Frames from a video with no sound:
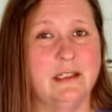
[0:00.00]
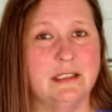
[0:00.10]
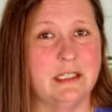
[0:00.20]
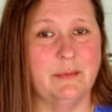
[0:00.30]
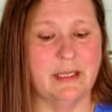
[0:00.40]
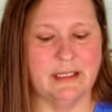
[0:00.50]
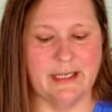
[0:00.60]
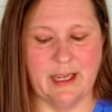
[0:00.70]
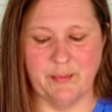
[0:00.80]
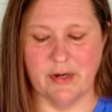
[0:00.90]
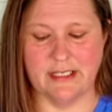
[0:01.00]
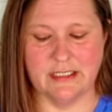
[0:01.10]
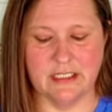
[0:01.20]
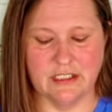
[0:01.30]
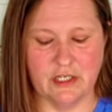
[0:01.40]
Typically, I
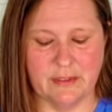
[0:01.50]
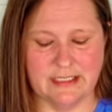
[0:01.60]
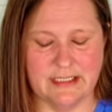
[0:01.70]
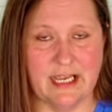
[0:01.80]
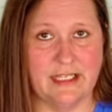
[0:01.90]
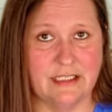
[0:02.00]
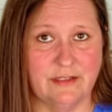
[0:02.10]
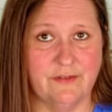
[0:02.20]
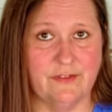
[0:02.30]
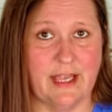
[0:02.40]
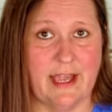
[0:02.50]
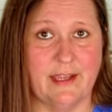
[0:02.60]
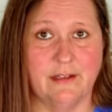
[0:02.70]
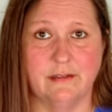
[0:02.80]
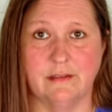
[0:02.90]
press it so it's nice and
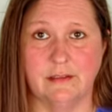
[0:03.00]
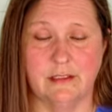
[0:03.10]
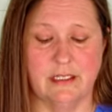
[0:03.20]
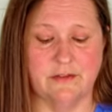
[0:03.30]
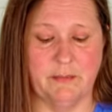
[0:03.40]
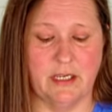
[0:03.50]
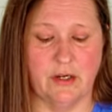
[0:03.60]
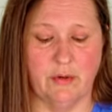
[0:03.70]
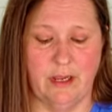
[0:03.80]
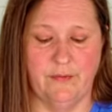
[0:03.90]
flat, gives me a great